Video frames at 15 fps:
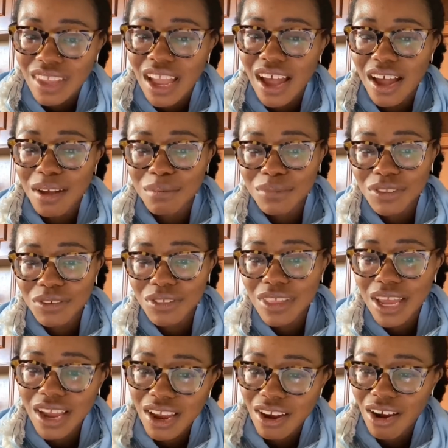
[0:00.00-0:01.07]
So
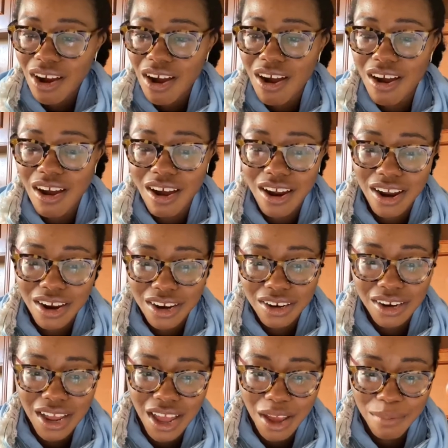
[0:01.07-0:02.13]
there are,
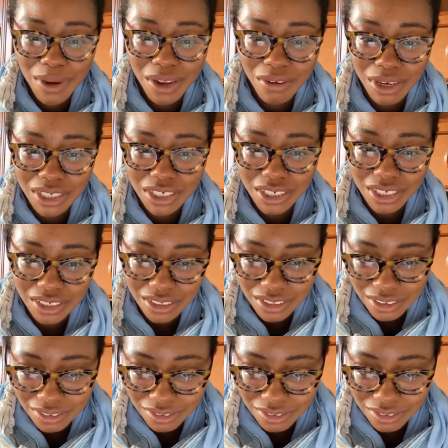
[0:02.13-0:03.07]
how many questions?